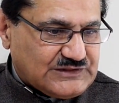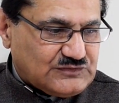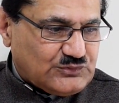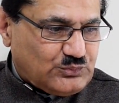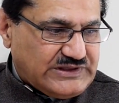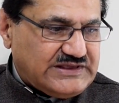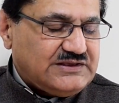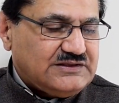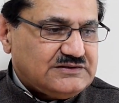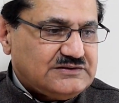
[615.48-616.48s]
The
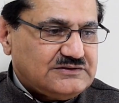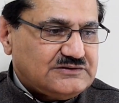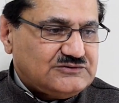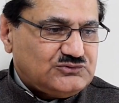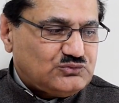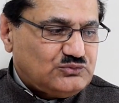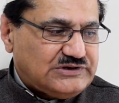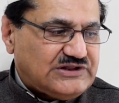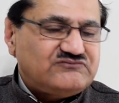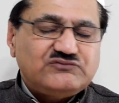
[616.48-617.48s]
way you
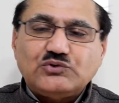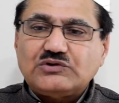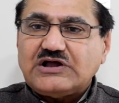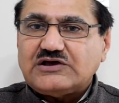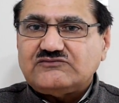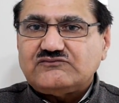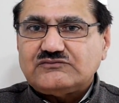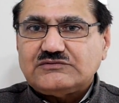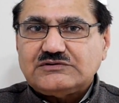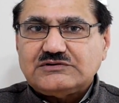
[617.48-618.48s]
live your life.
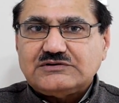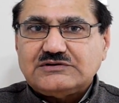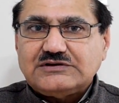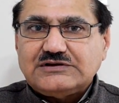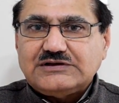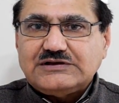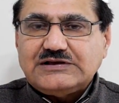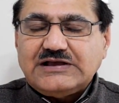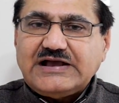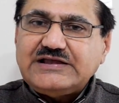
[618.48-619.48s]

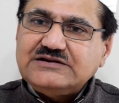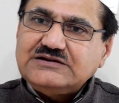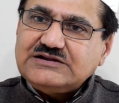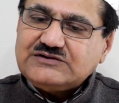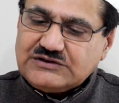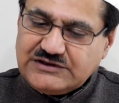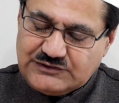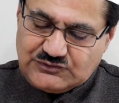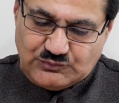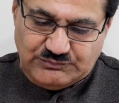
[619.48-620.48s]
And it
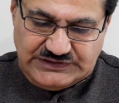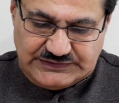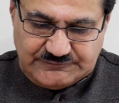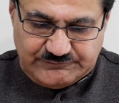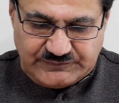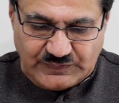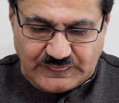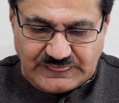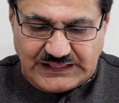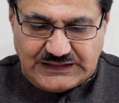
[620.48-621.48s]
occurred to me
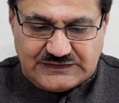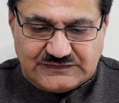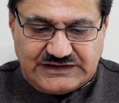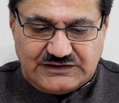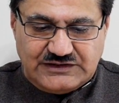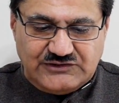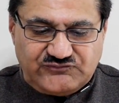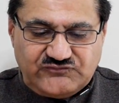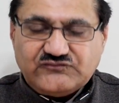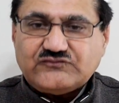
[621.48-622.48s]
that
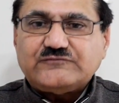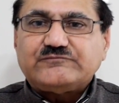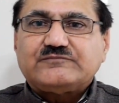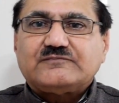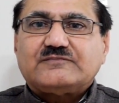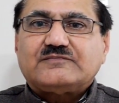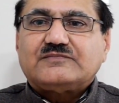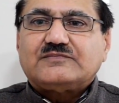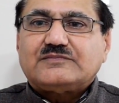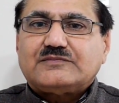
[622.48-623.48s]
if
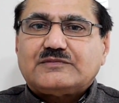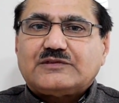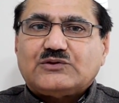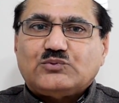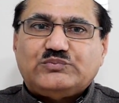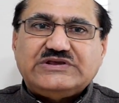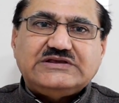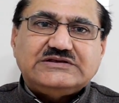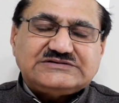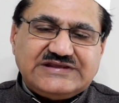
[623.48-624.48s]

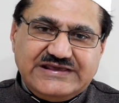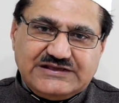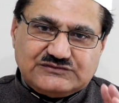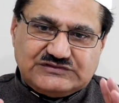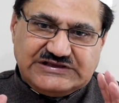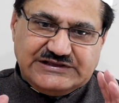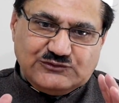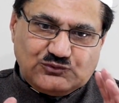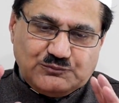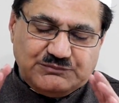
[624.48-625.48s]
we take
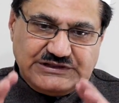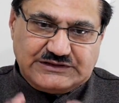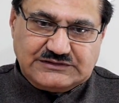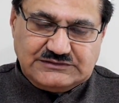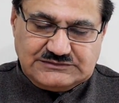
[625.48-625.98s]
Deen to mean